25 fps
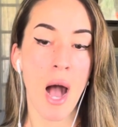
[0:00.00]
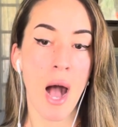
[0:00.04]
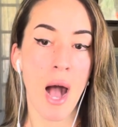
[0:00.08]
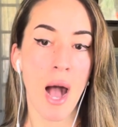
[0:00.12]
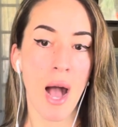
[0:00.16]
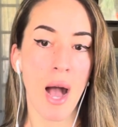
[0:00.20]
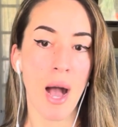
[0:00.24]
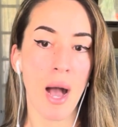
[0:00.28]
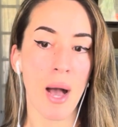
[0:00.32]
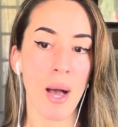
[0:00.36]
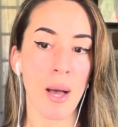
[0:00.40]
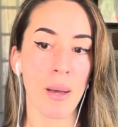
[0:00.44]

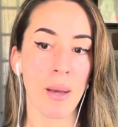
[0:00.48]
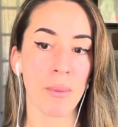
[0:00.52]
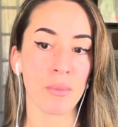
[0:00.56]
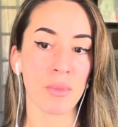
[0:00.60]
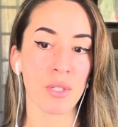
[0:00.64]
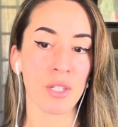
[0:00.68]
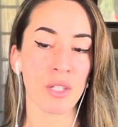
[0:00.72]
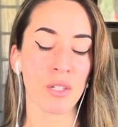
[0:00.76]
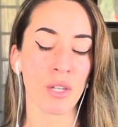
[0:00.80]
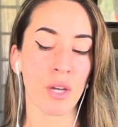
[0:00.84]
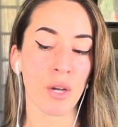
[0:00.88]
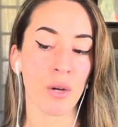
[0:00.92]
um,
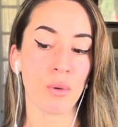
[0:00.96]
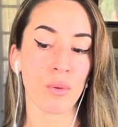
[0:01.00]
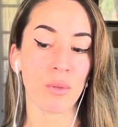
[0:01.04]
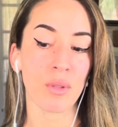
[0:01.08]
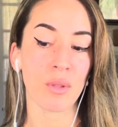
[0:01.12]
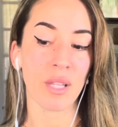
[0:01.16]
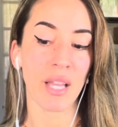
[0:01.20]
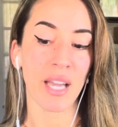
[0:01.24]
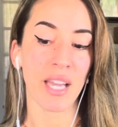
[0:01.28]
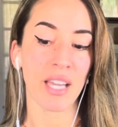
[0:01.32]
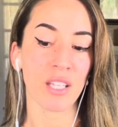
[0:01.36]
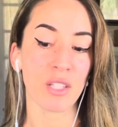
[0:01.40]
you know
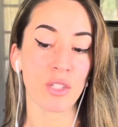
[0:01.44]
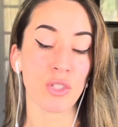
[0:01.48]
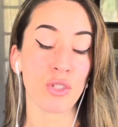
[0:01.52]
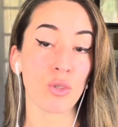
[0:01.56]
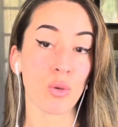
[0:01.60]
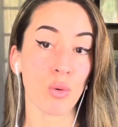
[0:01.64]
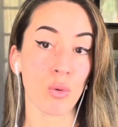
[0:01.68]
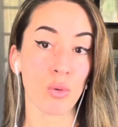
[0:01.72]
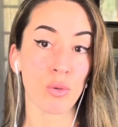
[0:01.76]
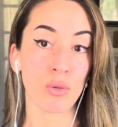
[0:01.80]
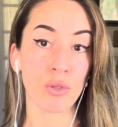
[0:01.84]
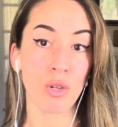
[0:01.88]
like
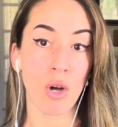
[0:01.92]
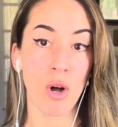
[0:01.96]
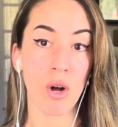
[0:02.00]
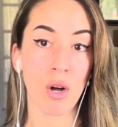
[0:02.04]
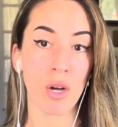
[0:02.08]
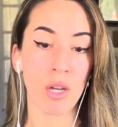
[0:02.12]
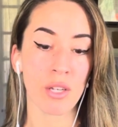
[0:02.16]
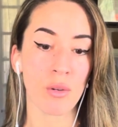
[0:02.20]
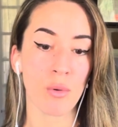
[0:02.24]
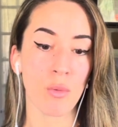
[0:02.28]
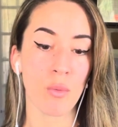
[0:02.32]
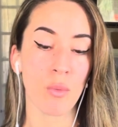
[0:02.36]
sold
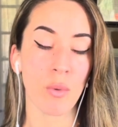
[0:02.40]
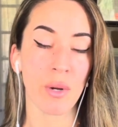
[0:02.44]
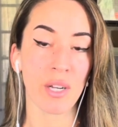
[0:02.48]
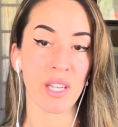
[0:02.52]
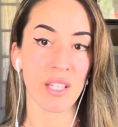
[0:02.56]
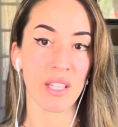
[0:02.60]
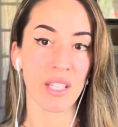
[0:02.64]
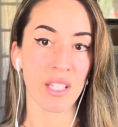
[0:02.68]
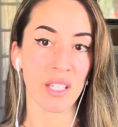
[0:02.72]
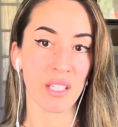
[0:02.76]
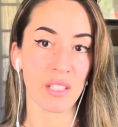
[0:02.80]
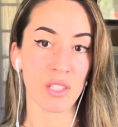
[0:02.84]
on one
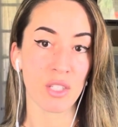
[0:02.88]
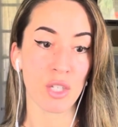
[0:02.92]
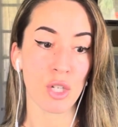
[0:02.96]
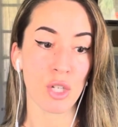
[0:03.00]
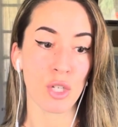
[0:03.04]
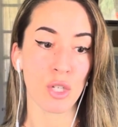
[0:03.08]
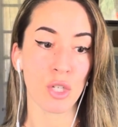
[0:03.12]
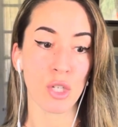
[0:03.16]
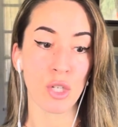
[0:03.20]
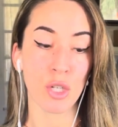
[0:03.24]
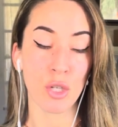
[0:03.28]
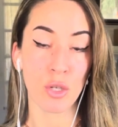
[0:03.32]
of these
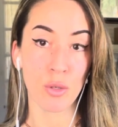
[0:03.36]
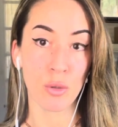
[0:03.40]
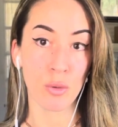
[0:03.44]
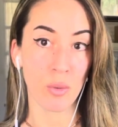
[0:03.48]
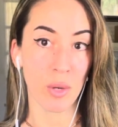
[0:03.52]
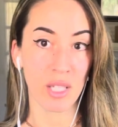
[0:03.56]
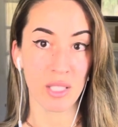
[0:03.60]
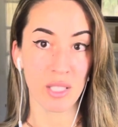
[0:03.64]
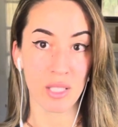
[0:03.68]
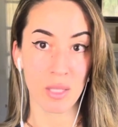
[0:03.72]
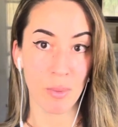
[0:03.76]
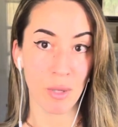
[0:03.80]
new
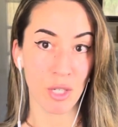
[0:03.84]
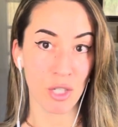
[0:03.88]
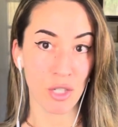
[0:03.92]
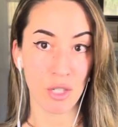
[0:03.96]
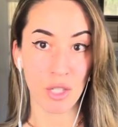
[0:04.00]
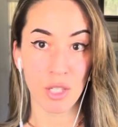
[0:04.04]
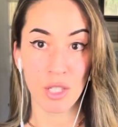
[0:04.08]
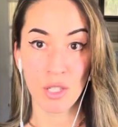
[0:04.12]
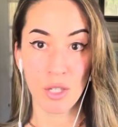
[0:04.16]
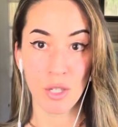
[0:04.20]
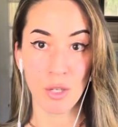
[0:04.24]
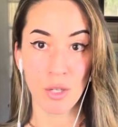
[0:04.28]

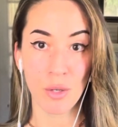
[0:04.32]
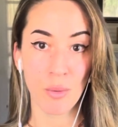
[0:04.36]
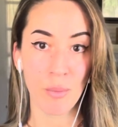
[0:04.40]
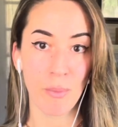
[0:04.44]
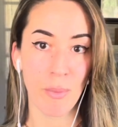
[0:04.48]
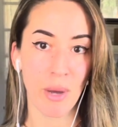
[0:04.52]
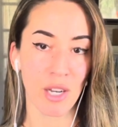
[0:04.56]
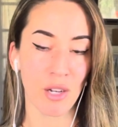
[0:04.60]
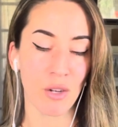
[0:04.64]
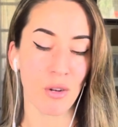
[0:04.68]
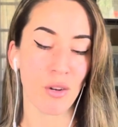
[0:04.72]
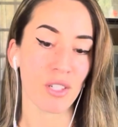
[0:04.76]
especially new
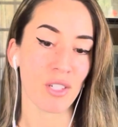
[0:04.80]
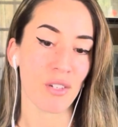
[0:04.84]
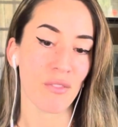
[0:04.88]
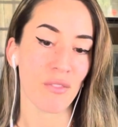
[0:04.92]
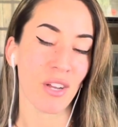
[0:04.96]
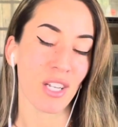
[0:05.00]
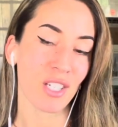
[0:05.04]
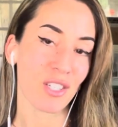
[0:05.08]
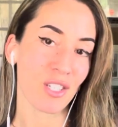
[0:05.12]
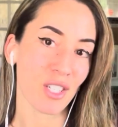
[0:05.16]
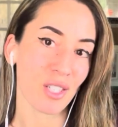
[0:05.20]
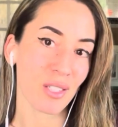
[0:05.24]
medical
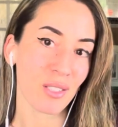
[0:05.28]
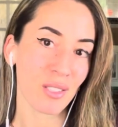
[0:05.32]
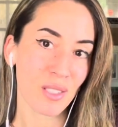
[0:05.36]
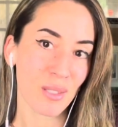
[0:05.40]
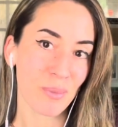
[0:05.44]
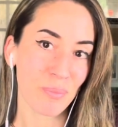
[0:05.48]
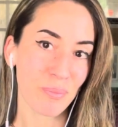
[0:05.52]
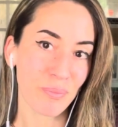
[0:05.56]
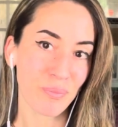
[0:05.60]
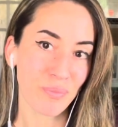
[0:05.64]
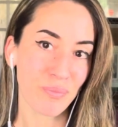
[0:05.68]
interventions